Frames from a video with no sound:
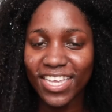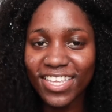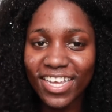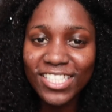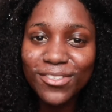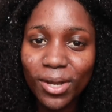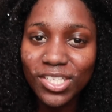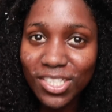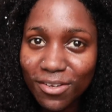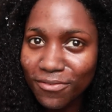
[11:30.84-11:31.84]
thank you guys for
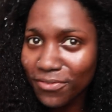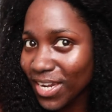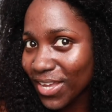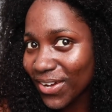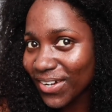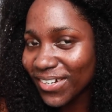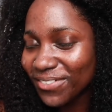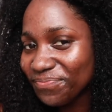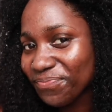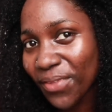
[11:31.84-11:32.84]
watching the
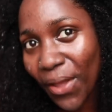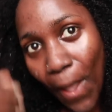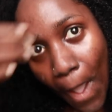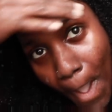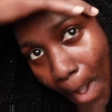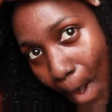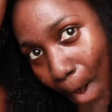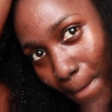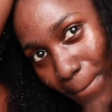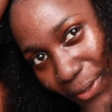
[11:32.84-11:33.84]
video
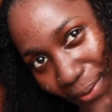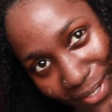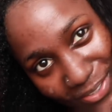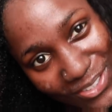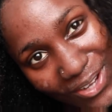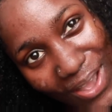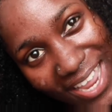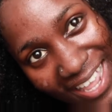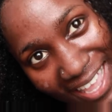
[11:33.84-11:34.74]
hope you enjoyed